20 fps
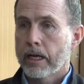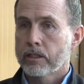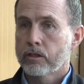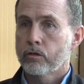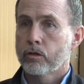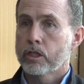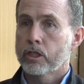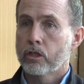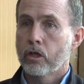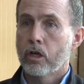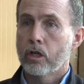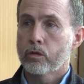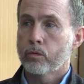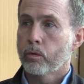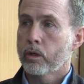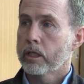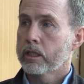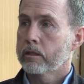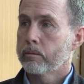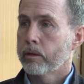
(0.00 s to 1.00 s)
As a result,
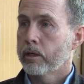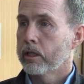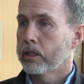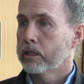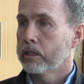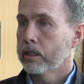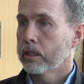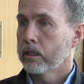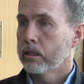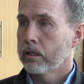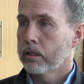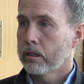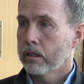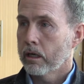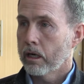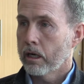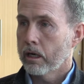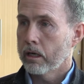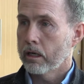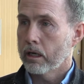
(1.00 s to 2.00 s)
we're experiencing
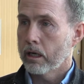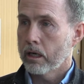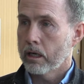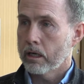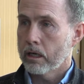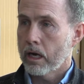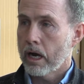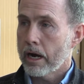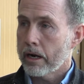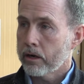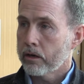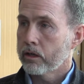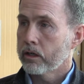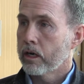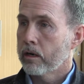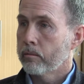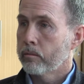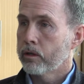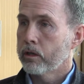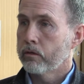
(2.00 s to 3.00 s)
uh, a higher
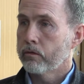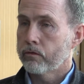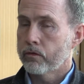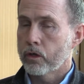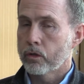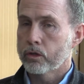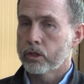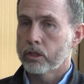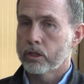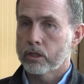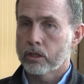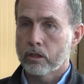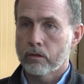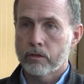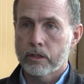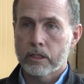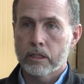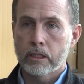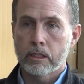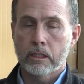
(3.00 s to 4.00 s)
number of frozen
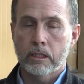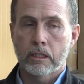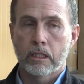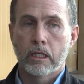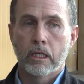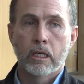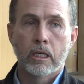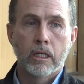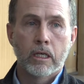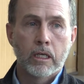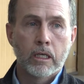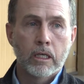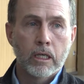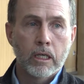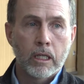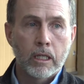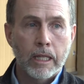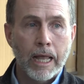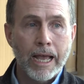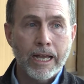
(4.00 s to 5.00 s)
services.
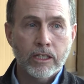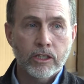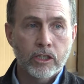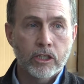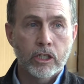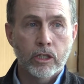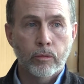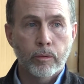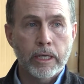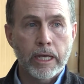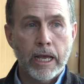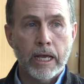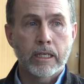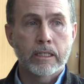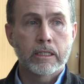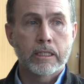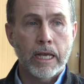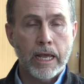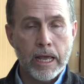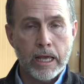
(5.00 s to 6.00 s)
Last year we
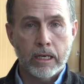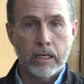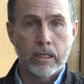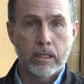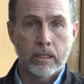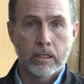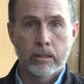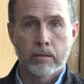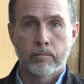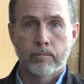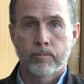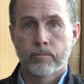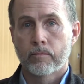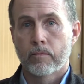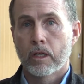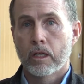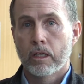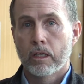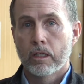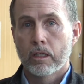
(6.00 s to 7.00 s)
had ten.
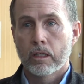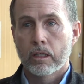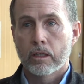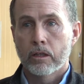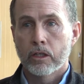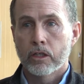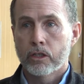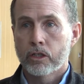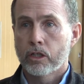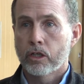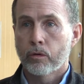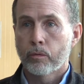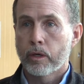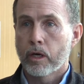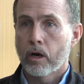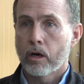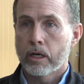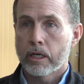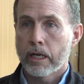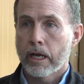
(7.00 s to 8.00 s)
This year we
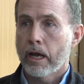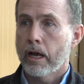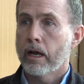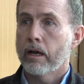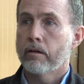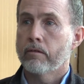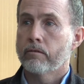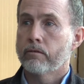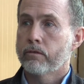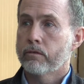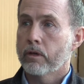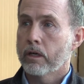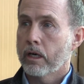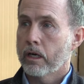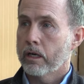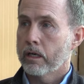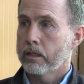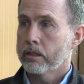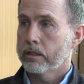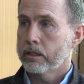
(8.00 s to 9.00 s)
already have
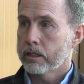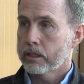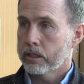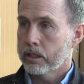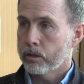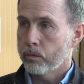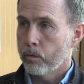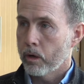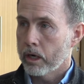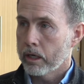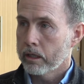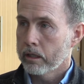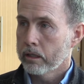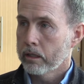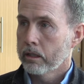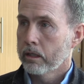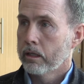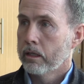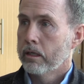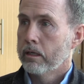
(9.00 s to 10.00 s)
uh, sixty-one,
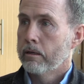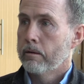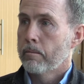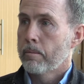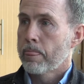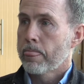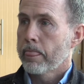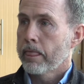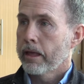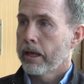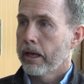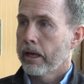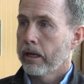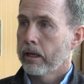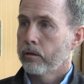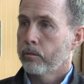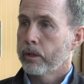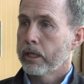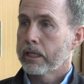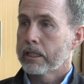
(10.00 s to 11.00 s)

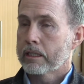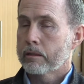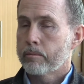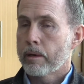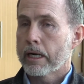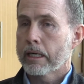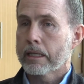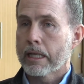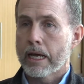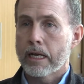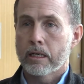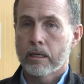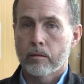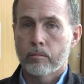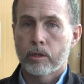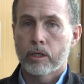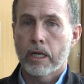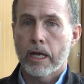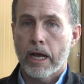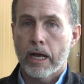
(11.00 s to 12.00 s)
and we expect that
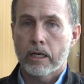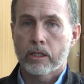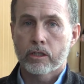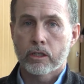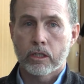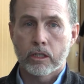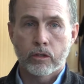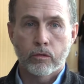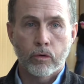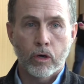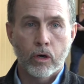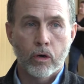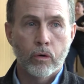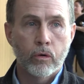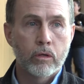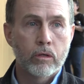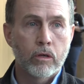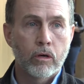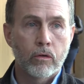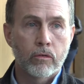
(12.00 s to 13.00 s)
number to actually
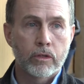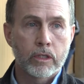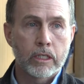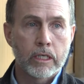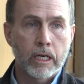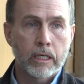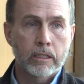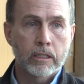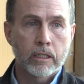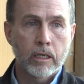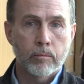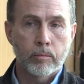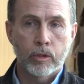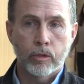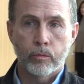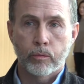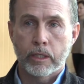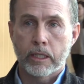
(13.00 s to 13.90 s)
grow over the next couple of